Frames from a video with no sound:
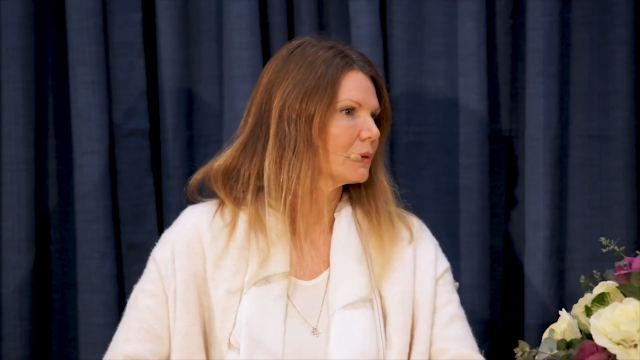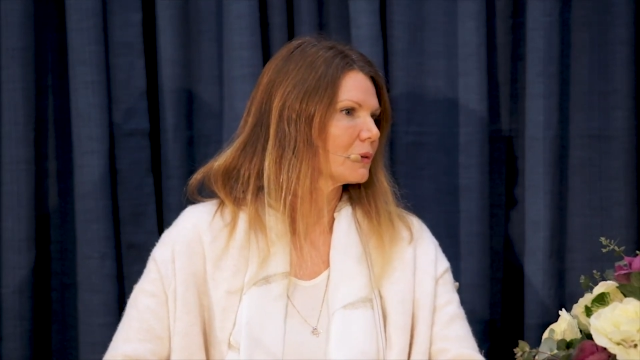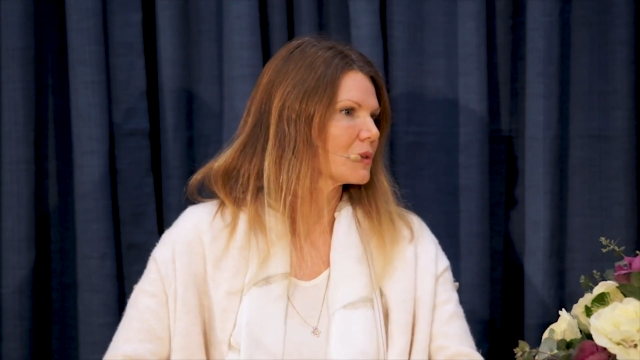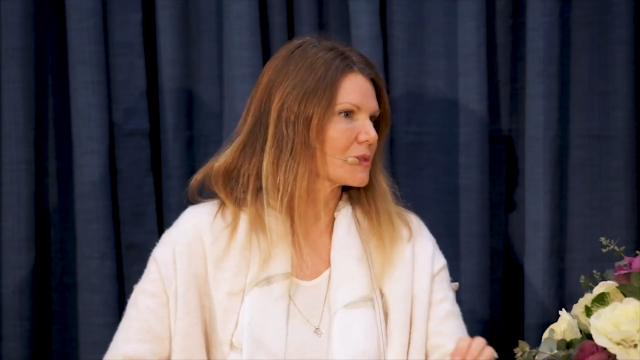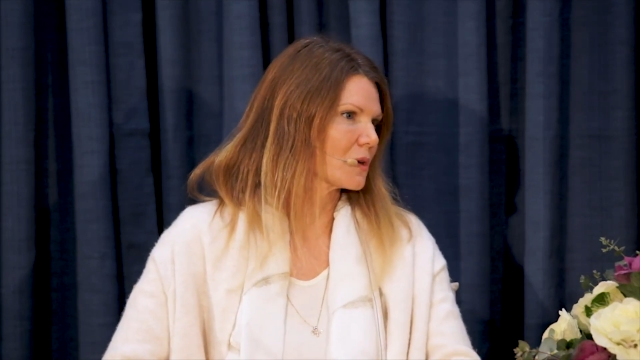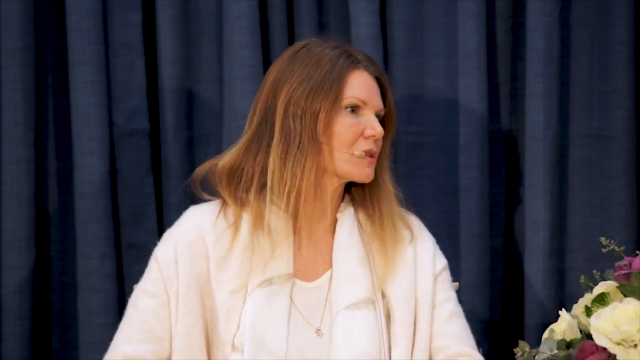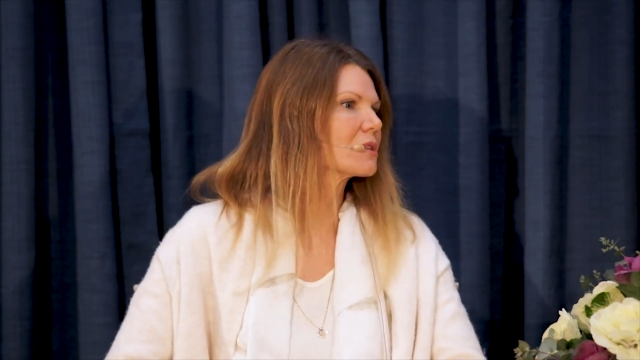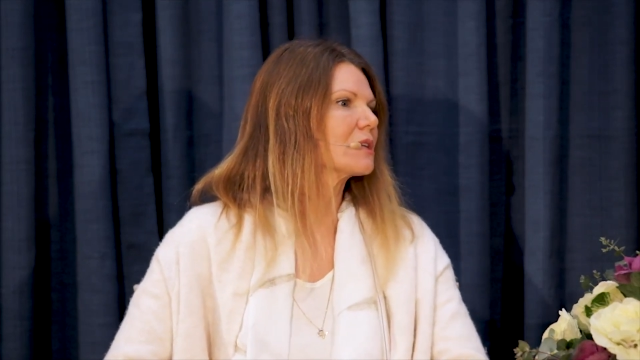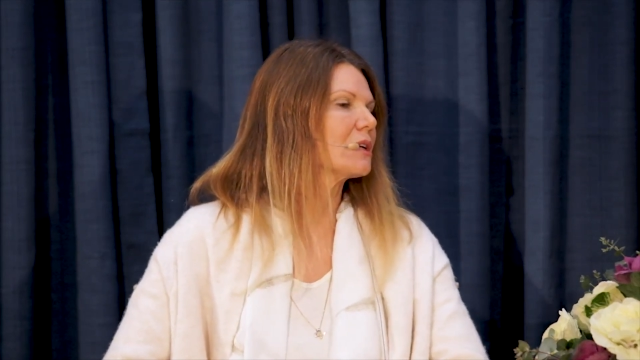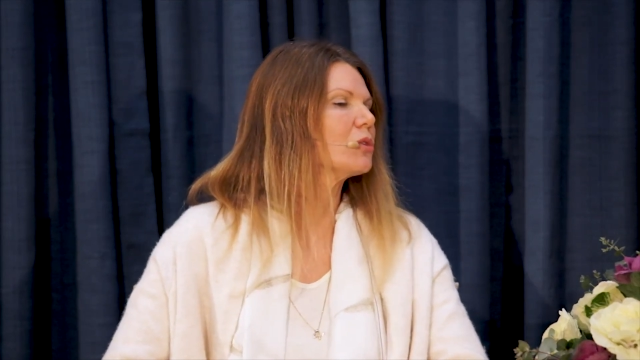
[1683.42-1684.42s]
the
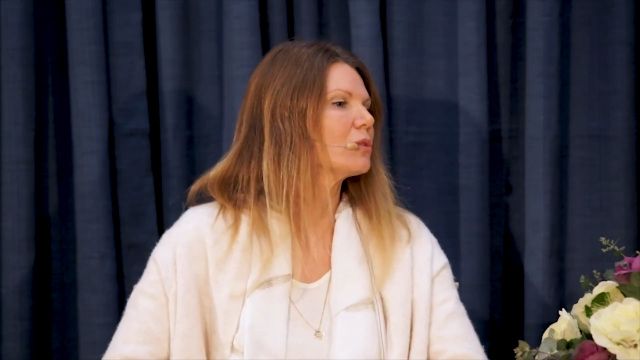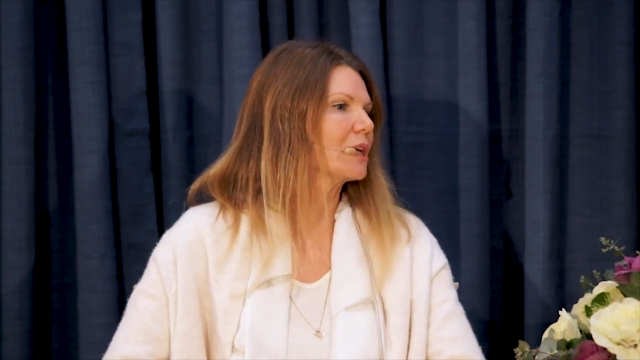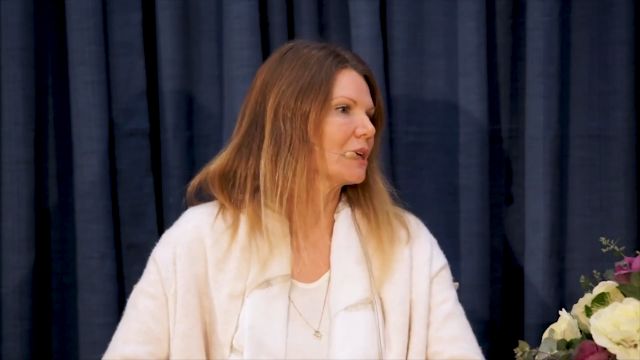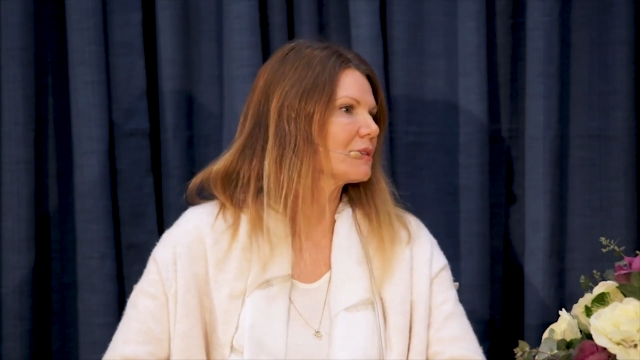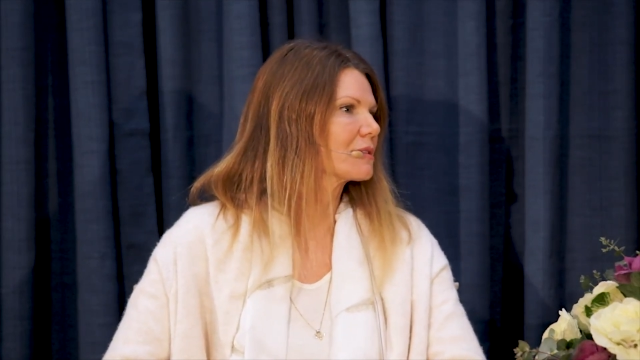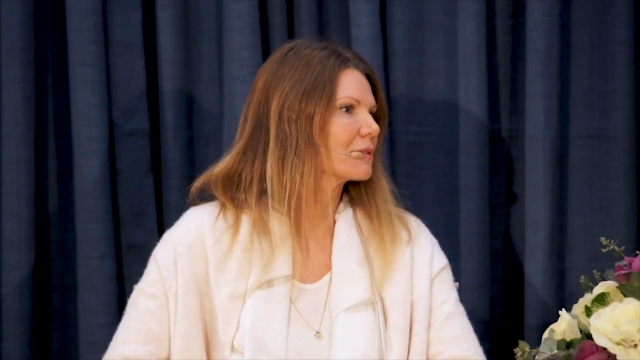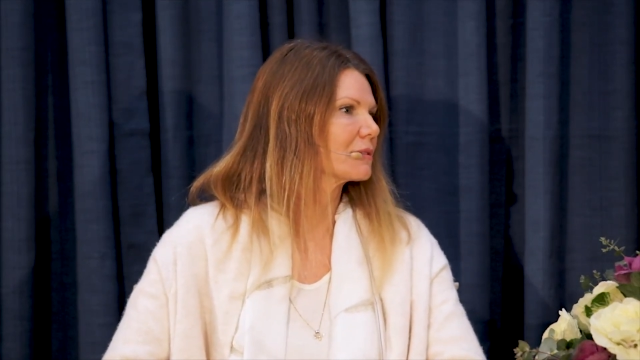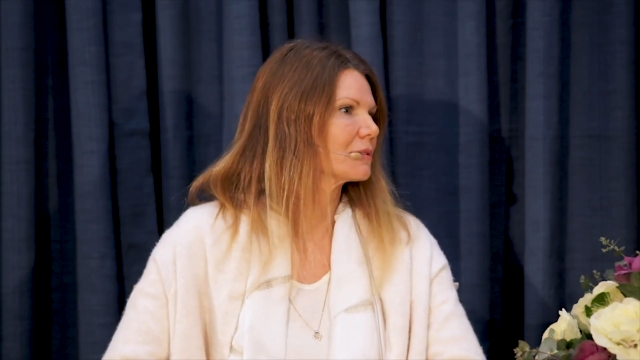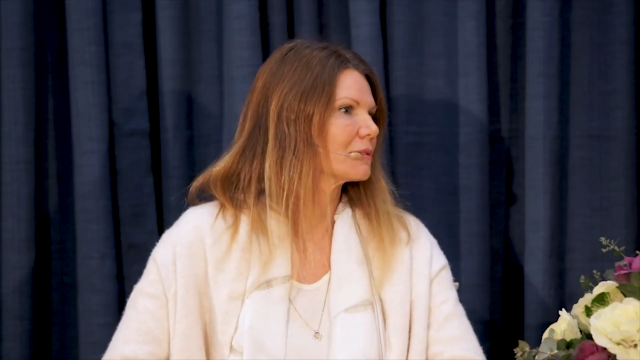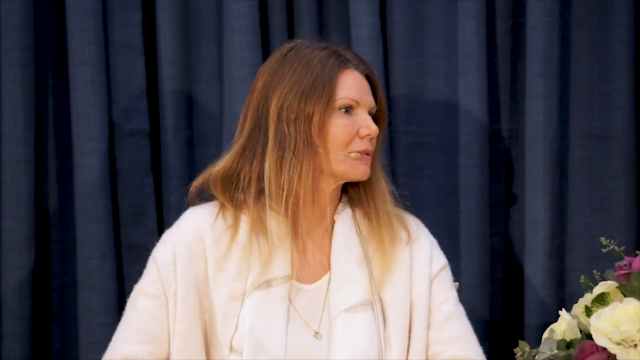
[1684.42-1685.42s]
certainty you need.
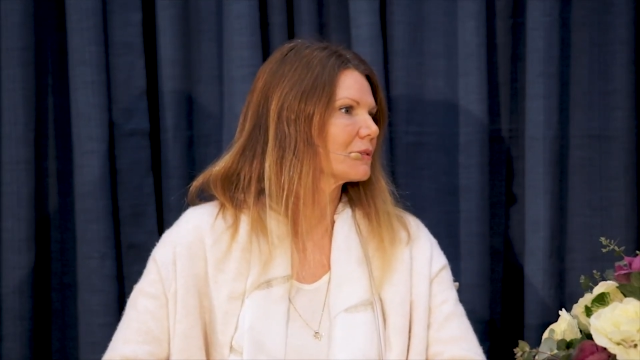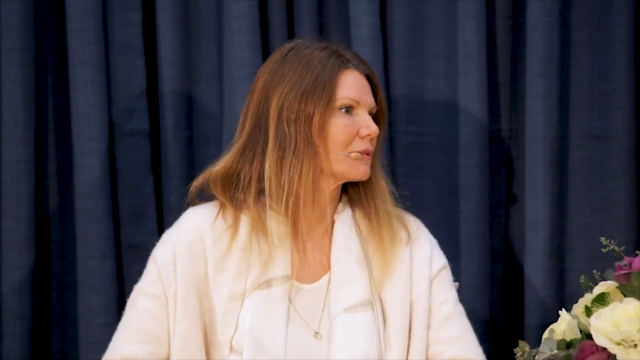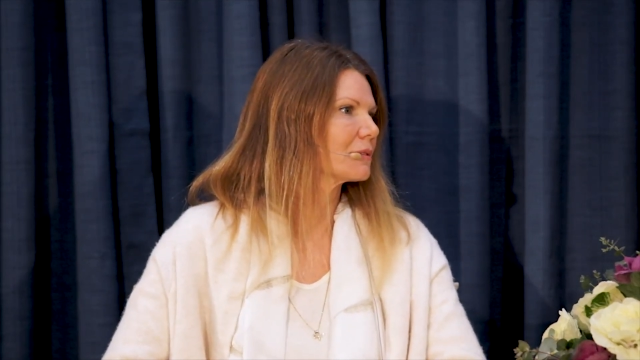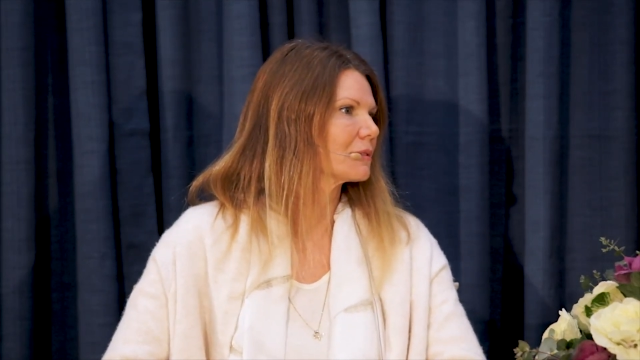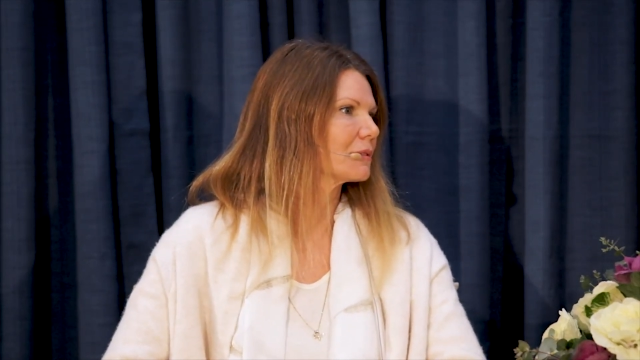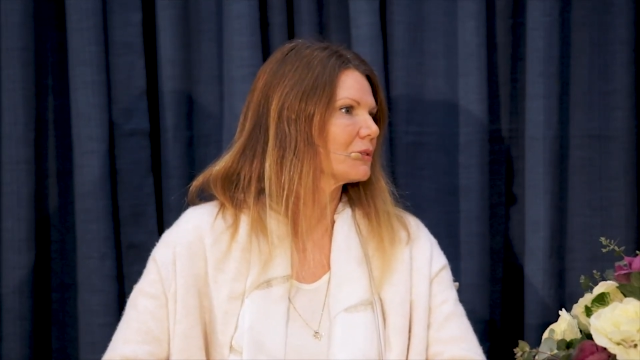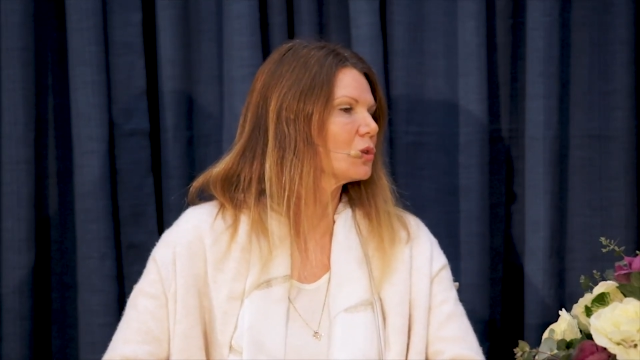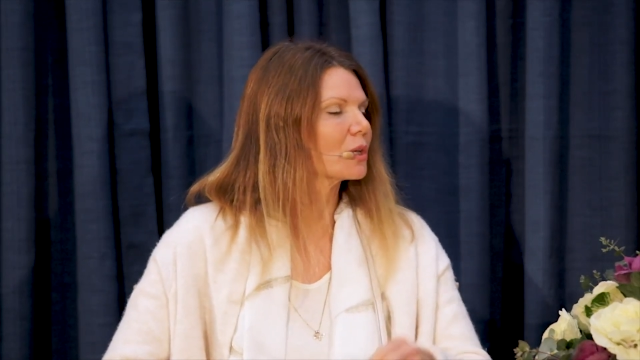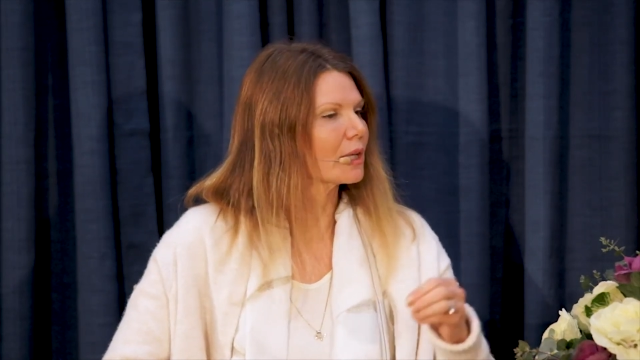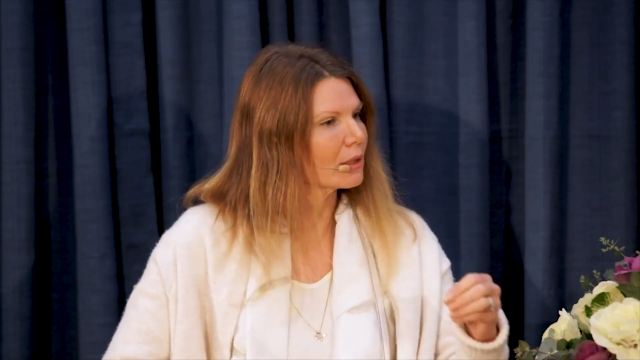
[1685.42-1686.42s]

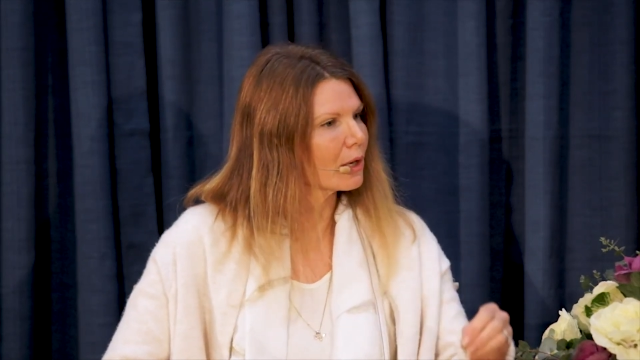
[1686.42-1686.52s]
You can